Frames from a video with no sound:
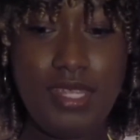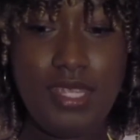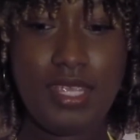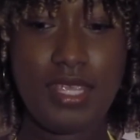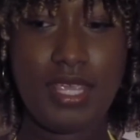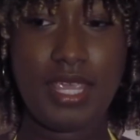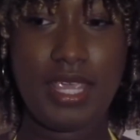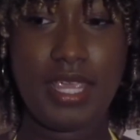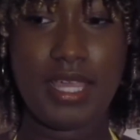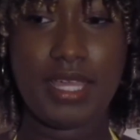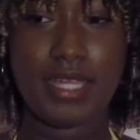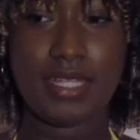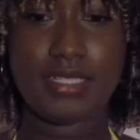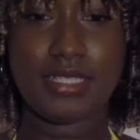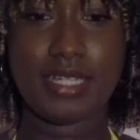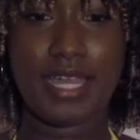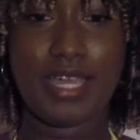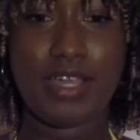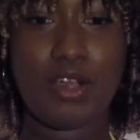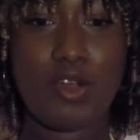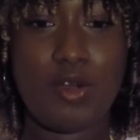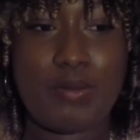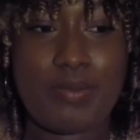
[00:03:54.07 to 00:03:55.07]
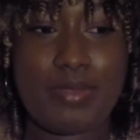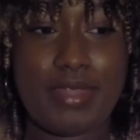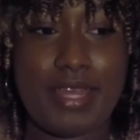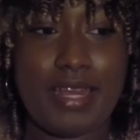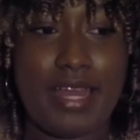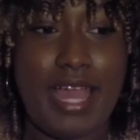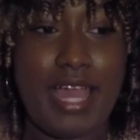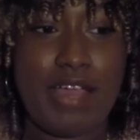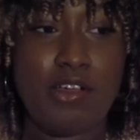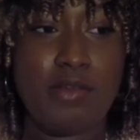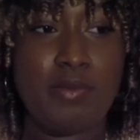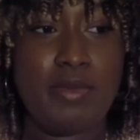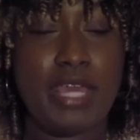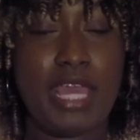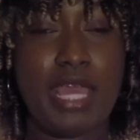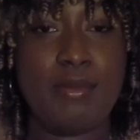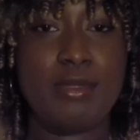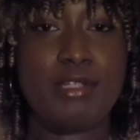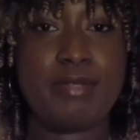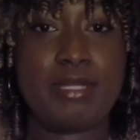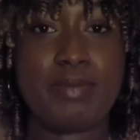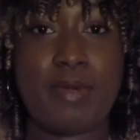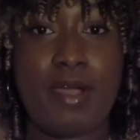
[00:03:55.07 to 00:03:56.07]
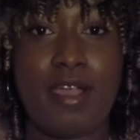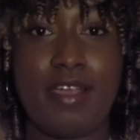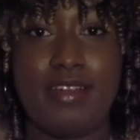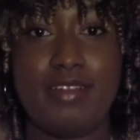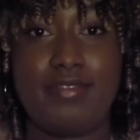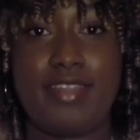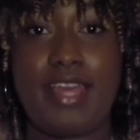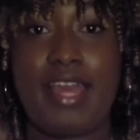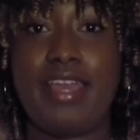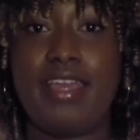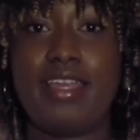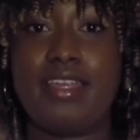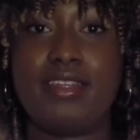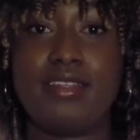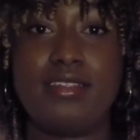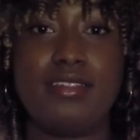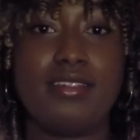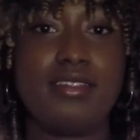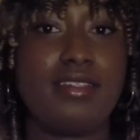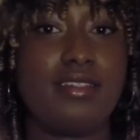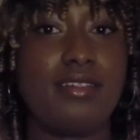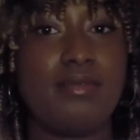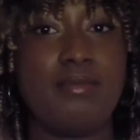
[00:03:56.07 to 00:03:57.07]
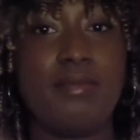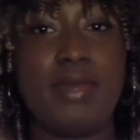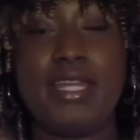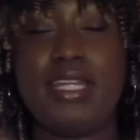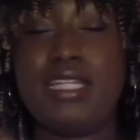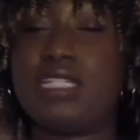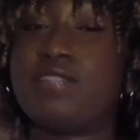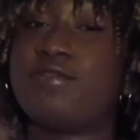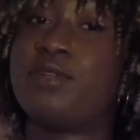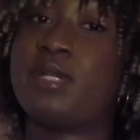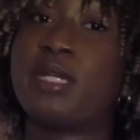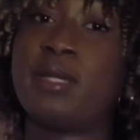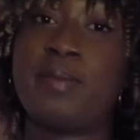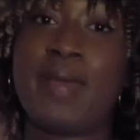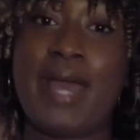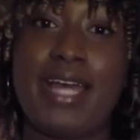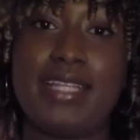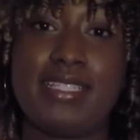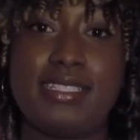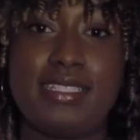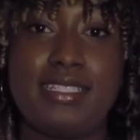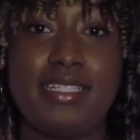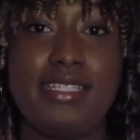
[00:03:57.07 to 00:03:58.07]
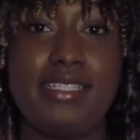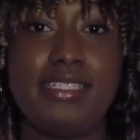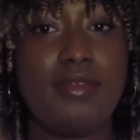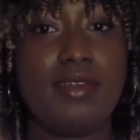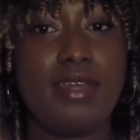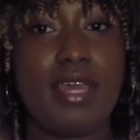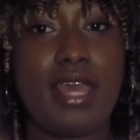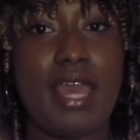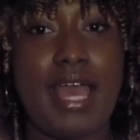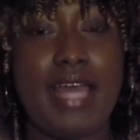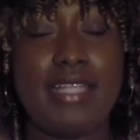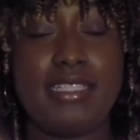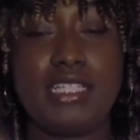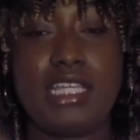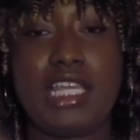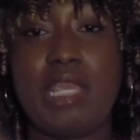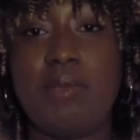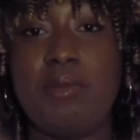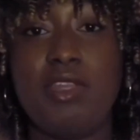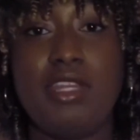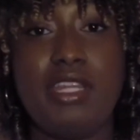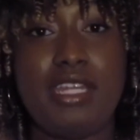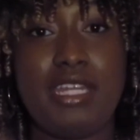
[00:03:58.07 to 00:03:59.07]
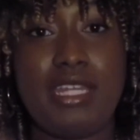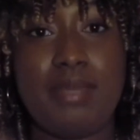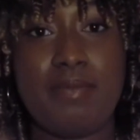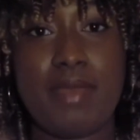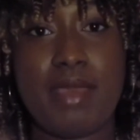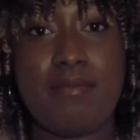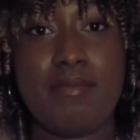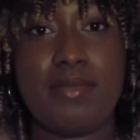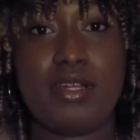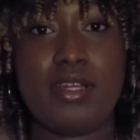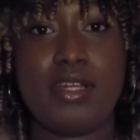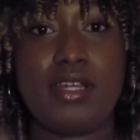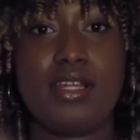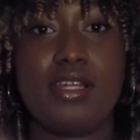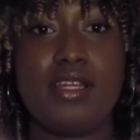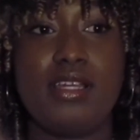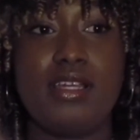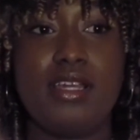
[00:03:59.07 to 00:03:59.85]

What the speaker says: And I hope that I will be able to be part of that in many different capacities, as a community member,